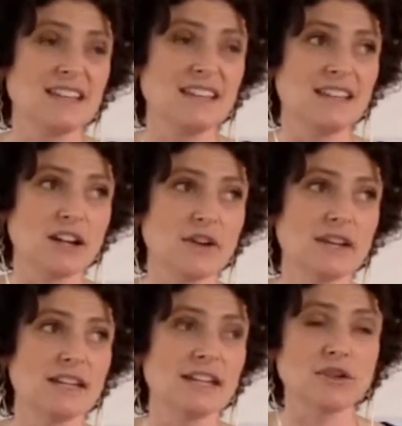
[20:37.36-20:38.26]

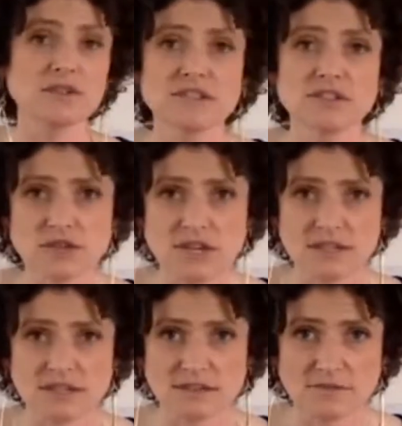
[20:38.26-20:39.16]
it increases your
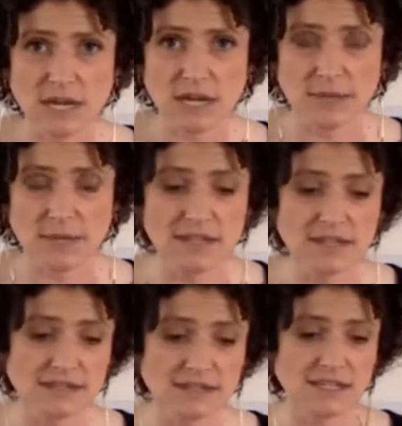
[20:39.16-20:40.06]
chances of
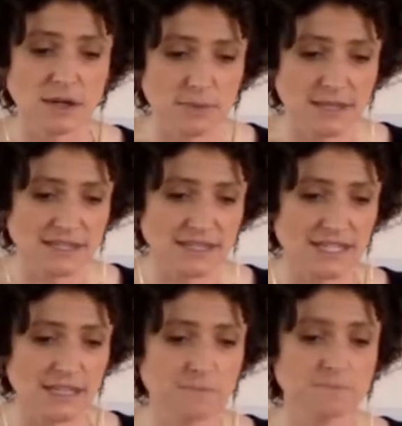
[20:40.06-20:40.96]
diabetes and
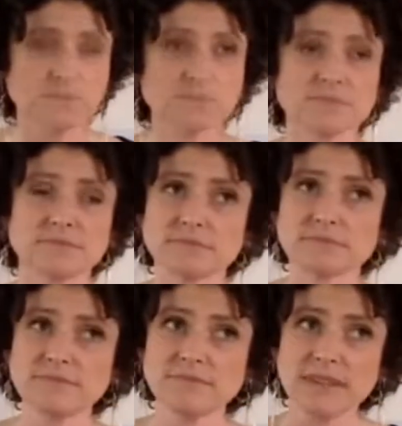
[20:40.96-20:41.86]
obesity,
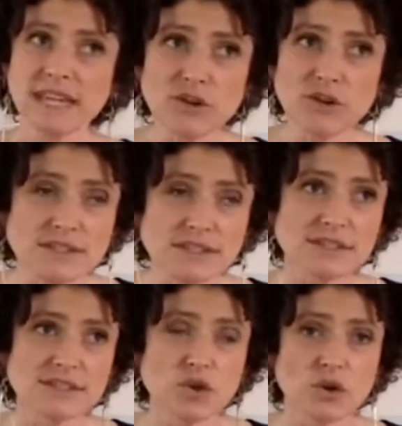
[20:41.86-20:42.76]

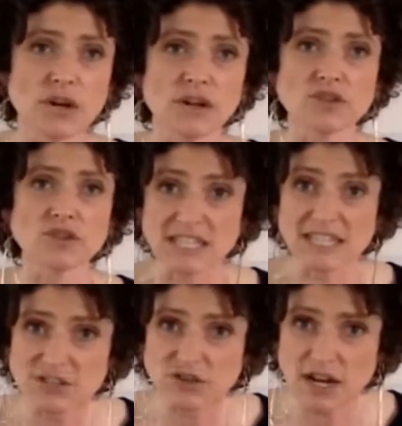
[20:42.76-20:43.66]
increases your
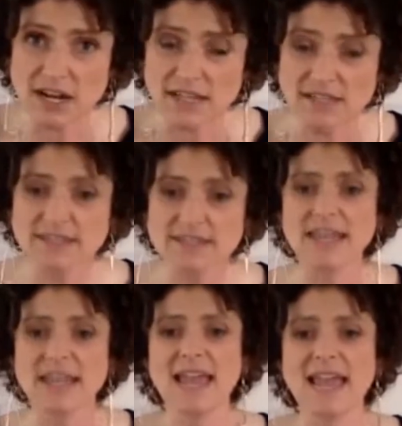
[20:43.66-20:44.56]
triglycerides,
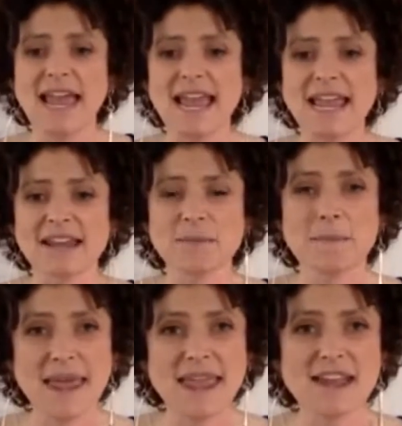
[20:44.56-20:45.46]
and
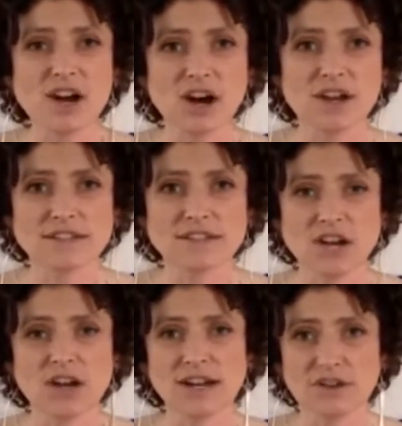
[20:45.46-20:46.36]
may cause
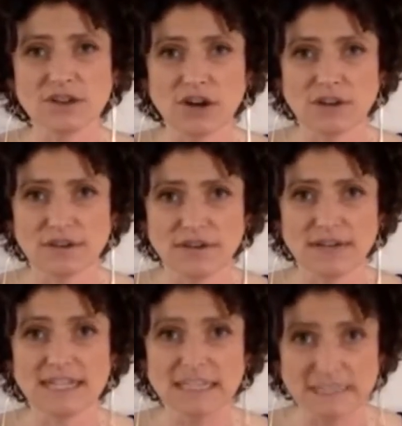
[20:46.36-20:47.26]
non-alcoholic
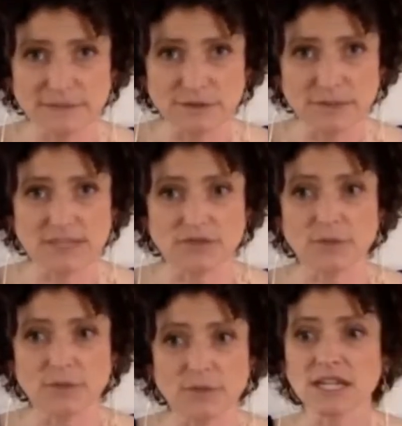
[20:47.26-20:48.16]
fatty liver because you're
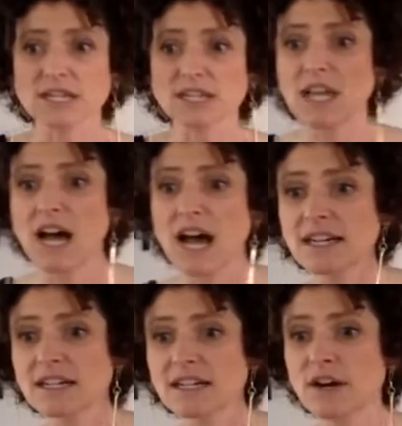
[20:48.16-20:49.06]
putting a
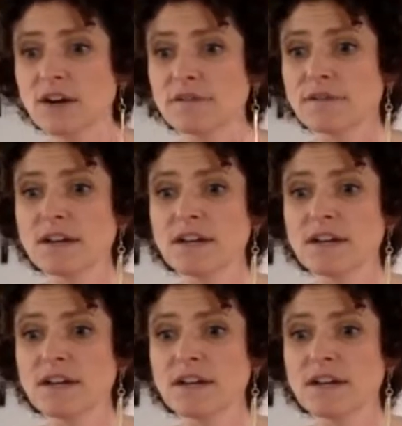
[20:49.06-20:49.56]
lot of